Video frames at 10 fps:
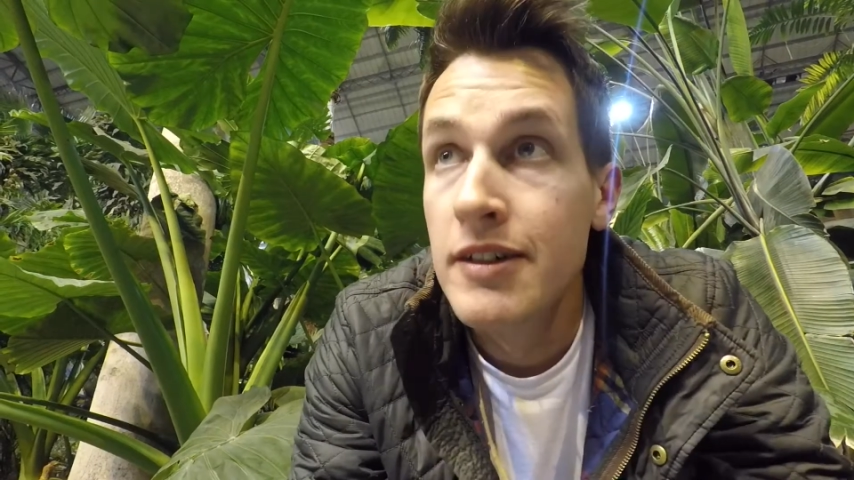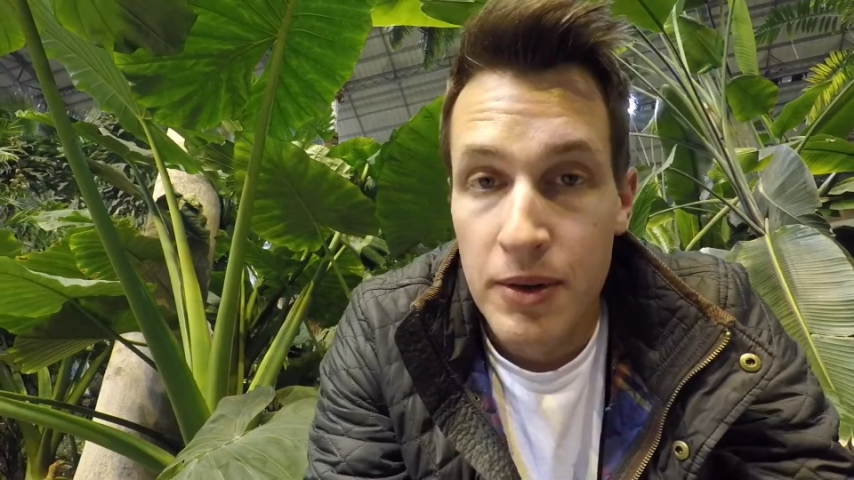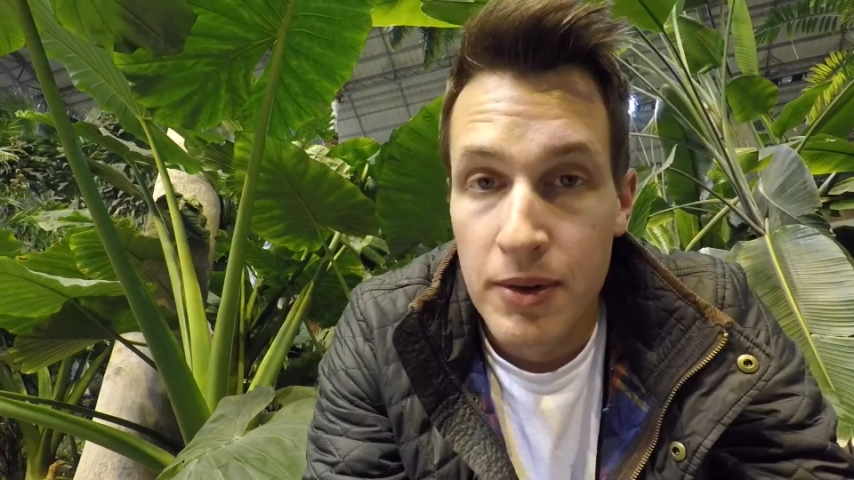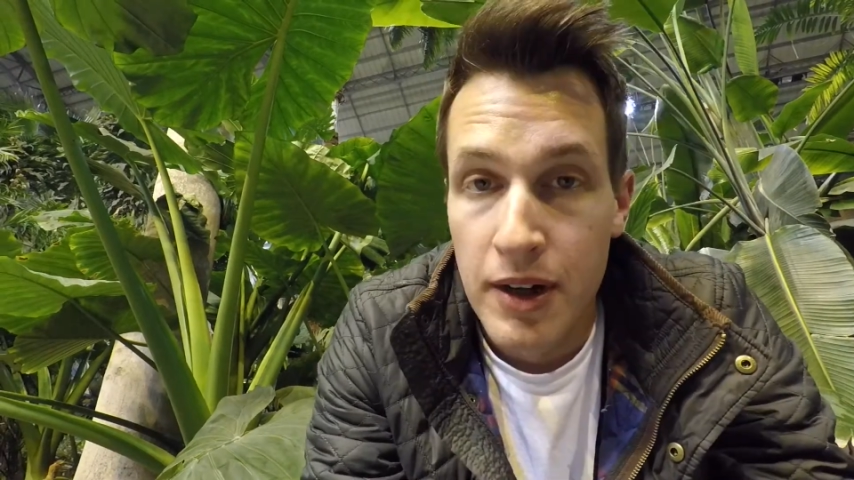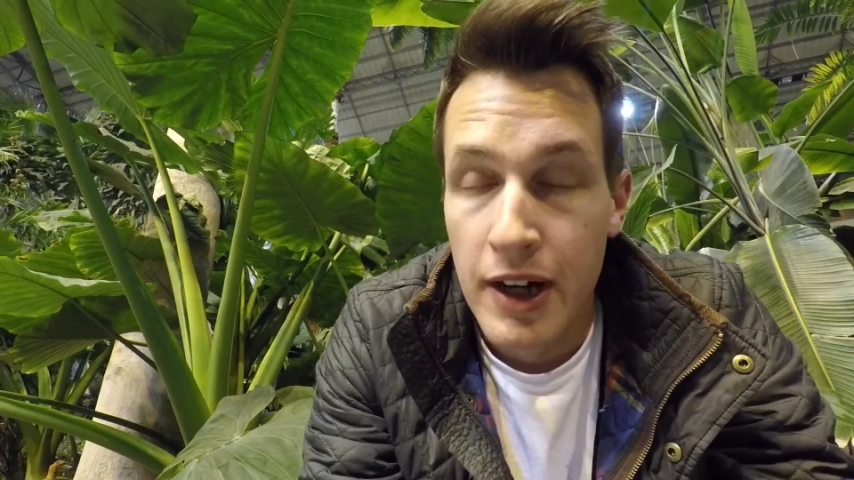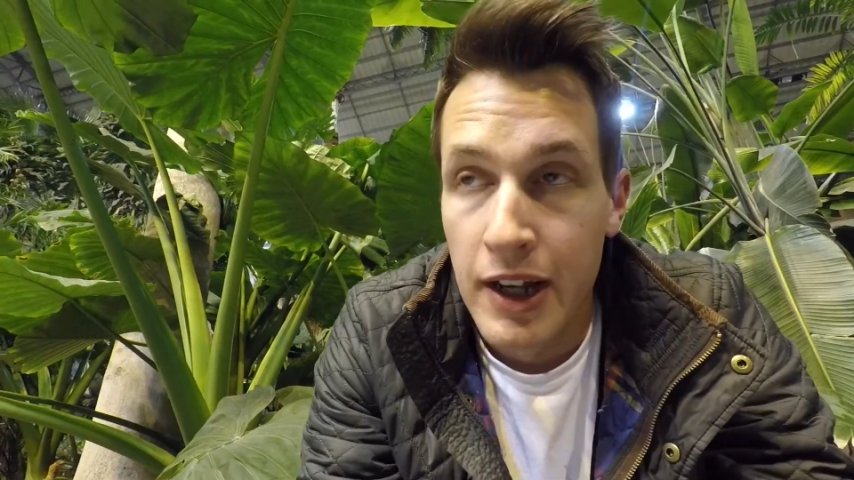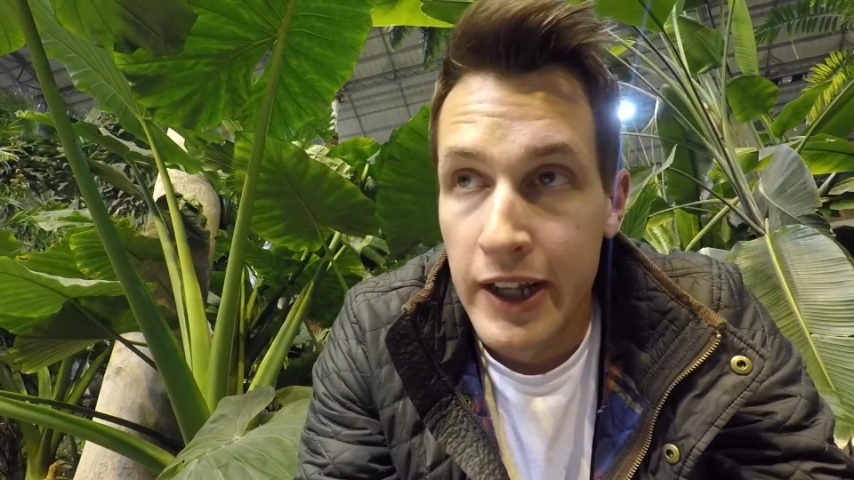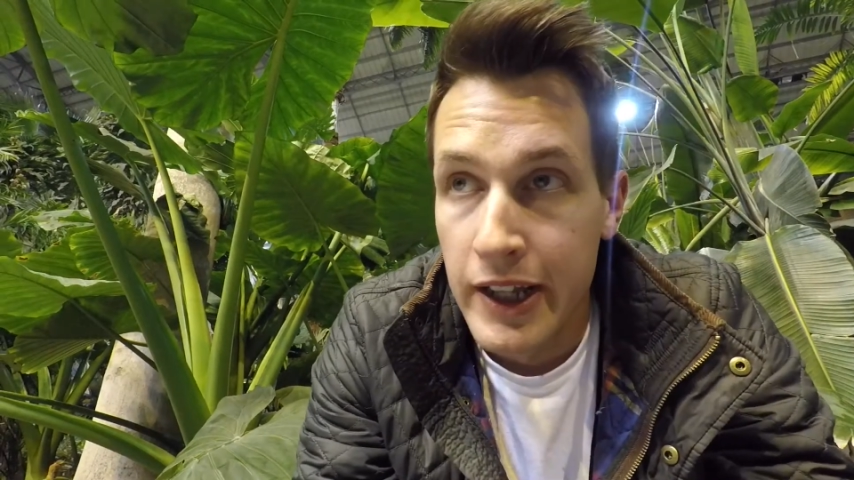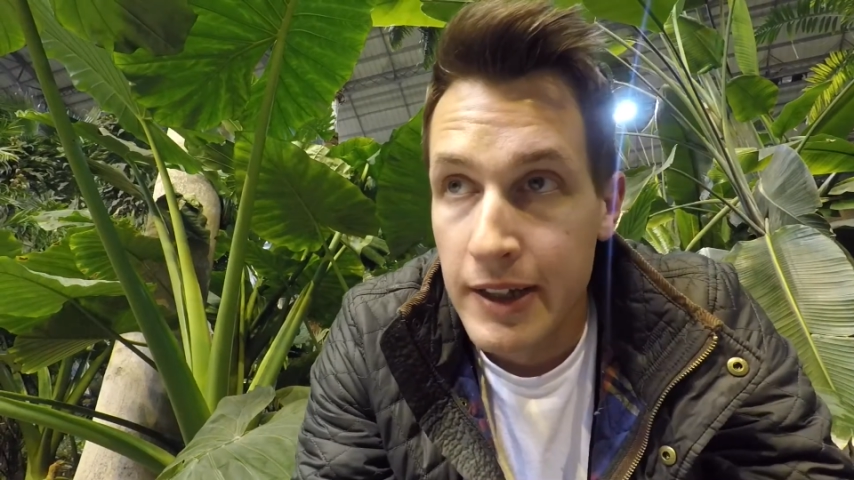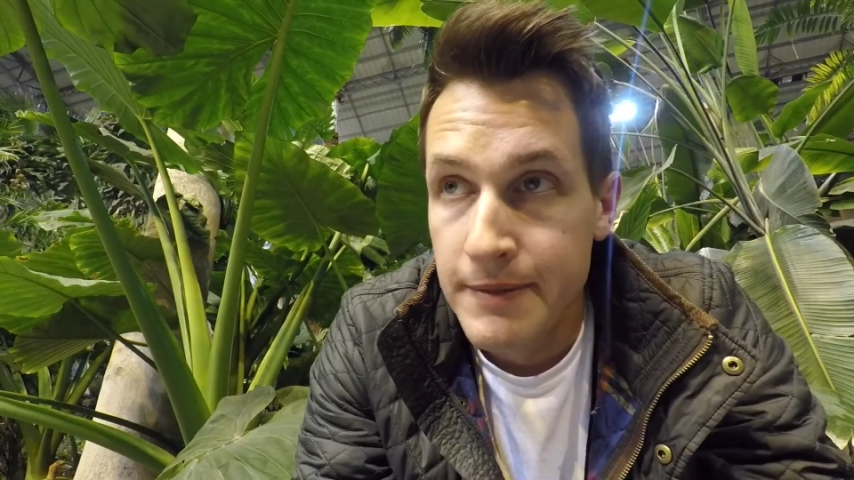I
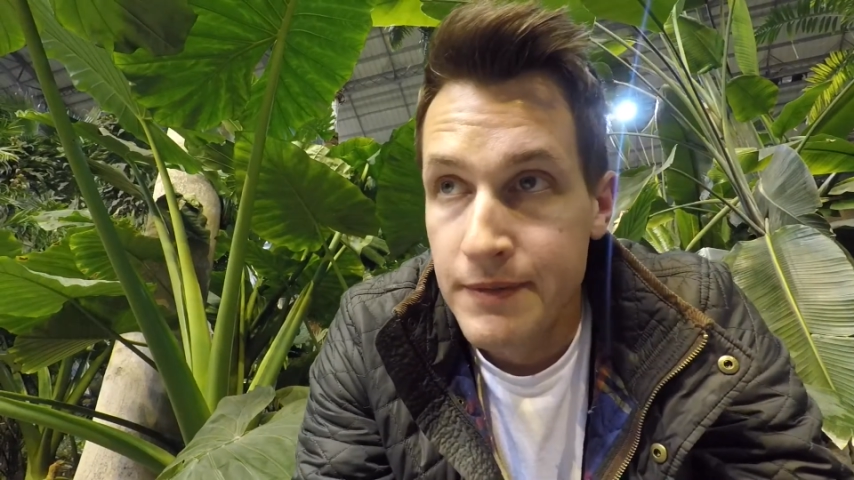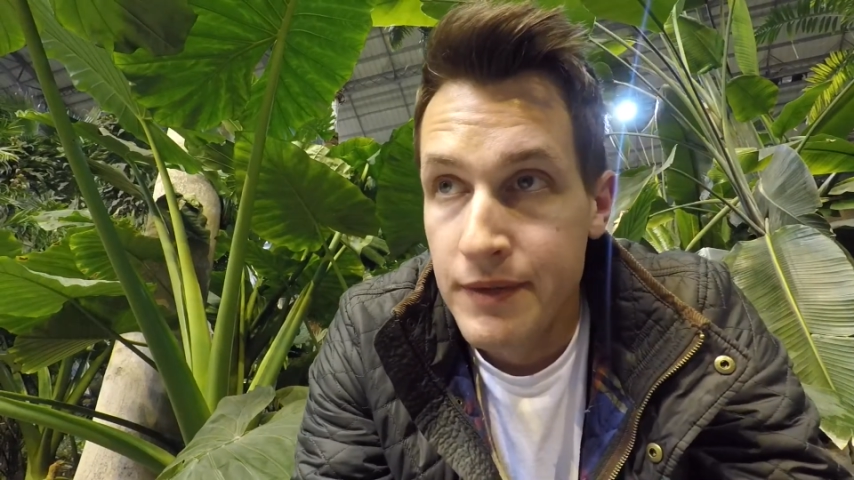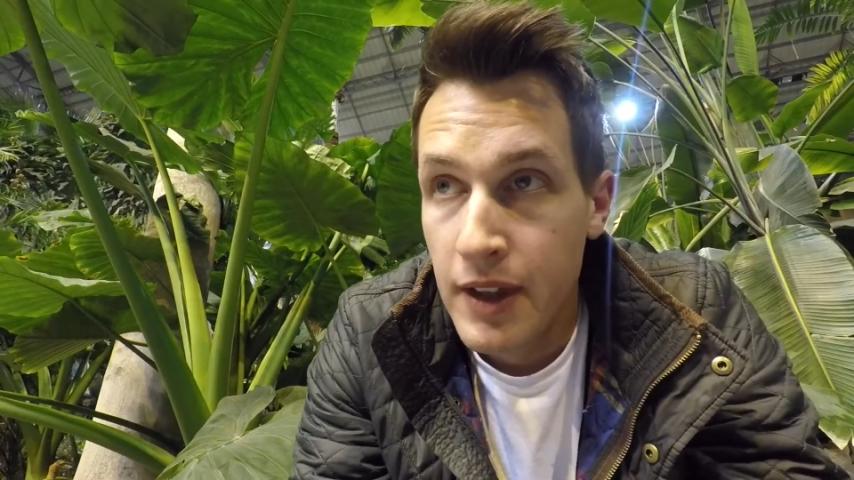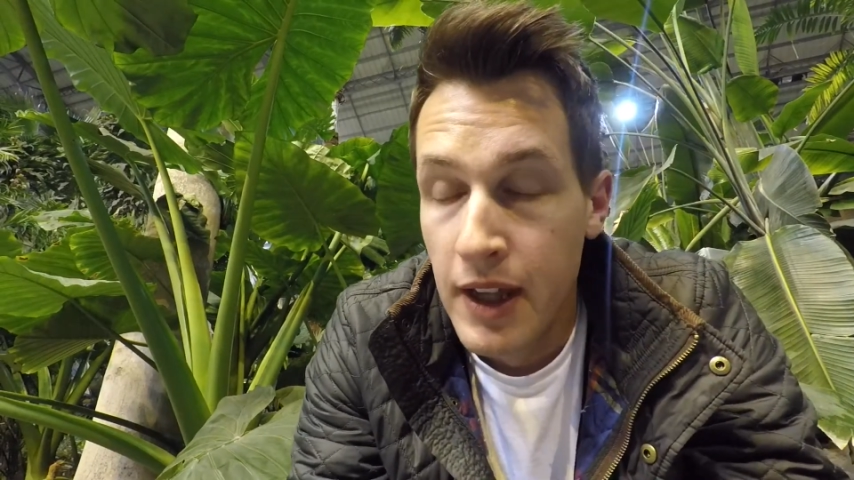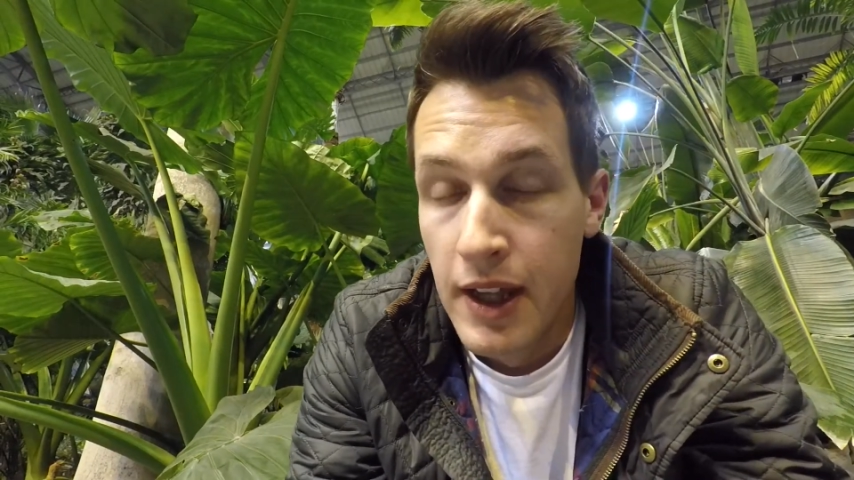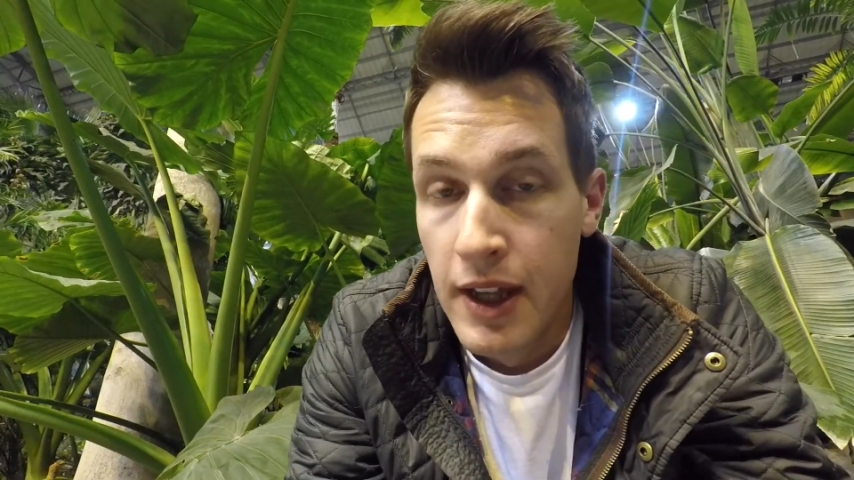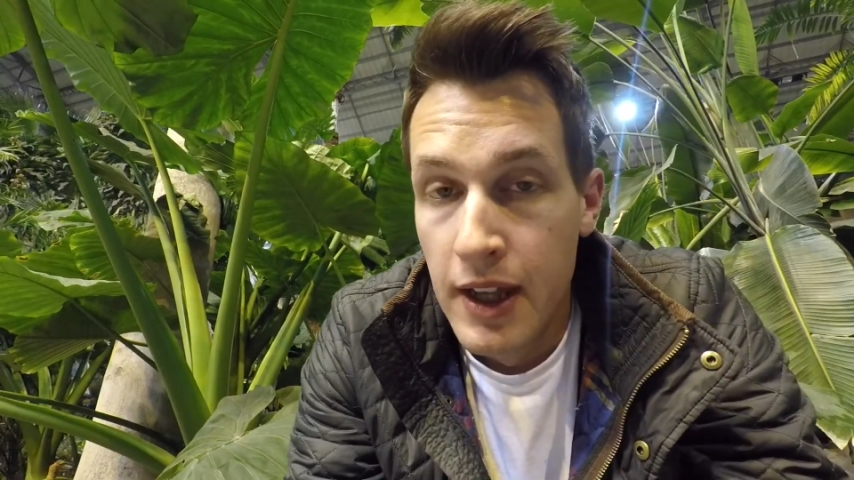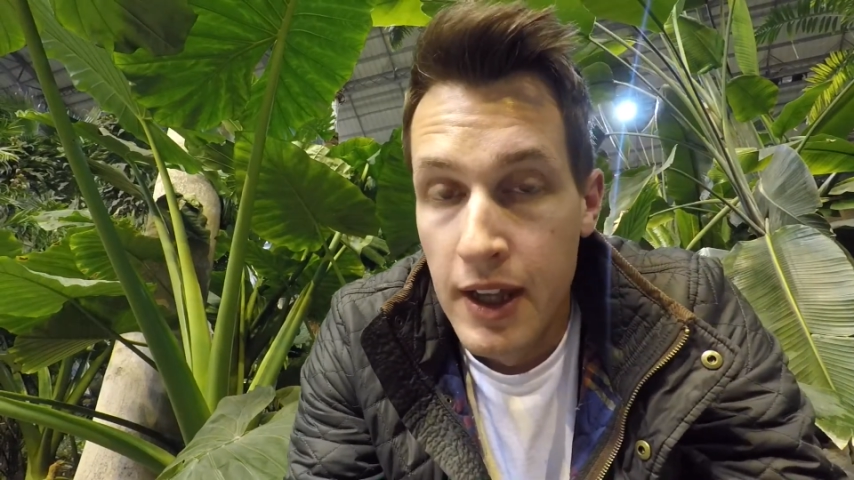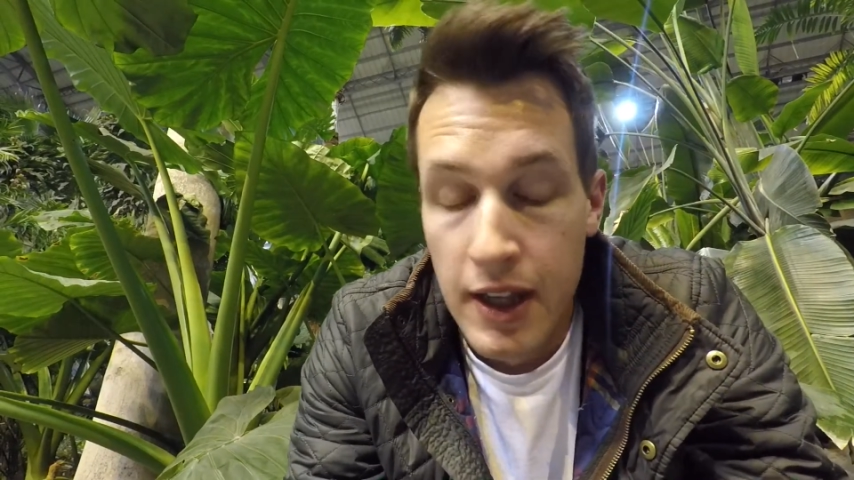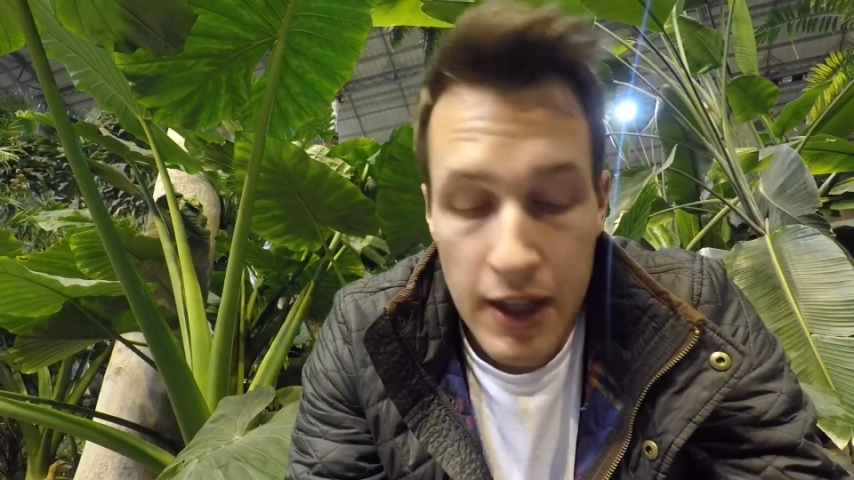like
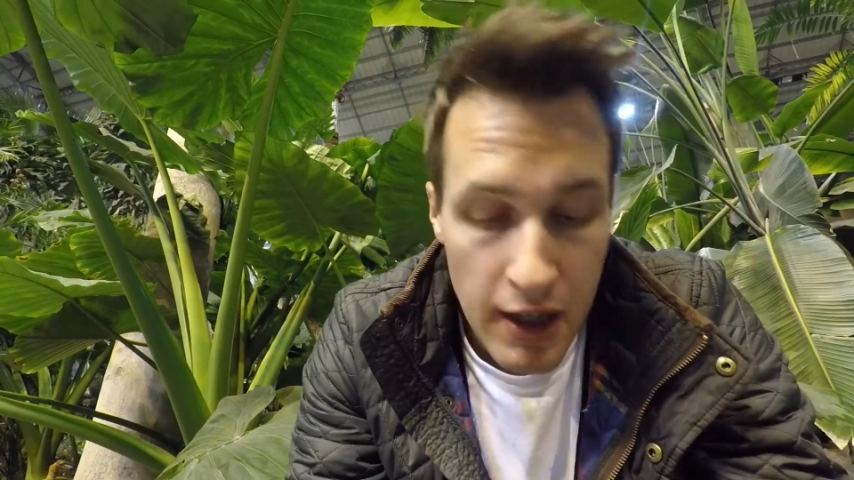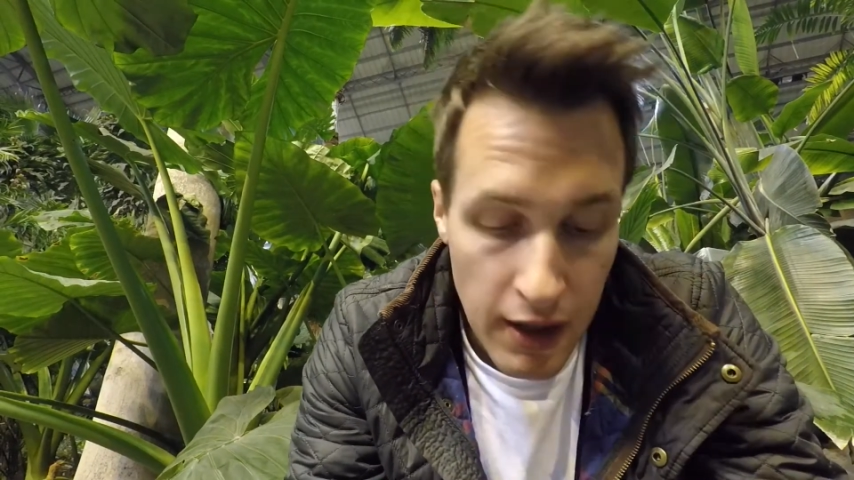it.